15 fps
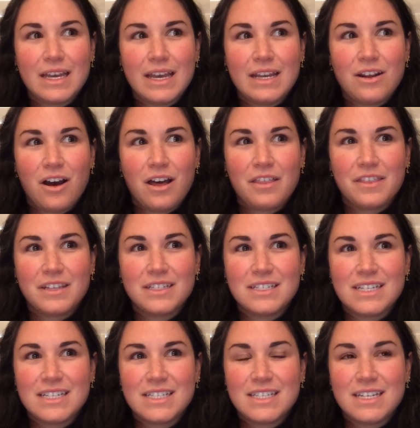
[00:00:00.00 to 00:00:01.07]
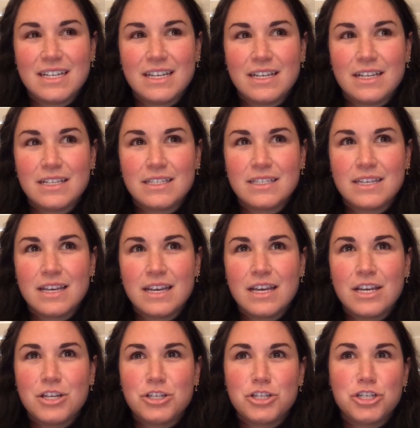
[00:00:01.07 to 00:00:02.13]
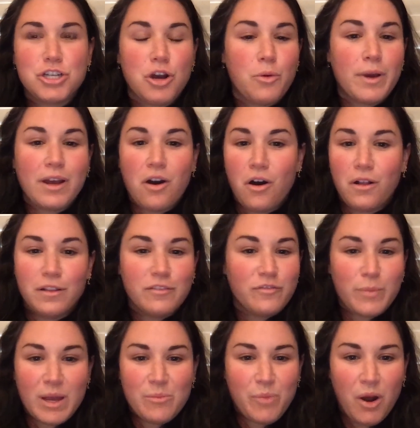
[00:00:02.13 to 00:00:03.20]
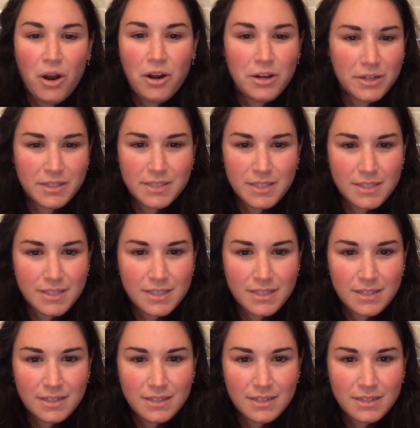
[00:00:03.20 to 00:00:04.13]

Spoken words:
And authenticity is showing all of my parts,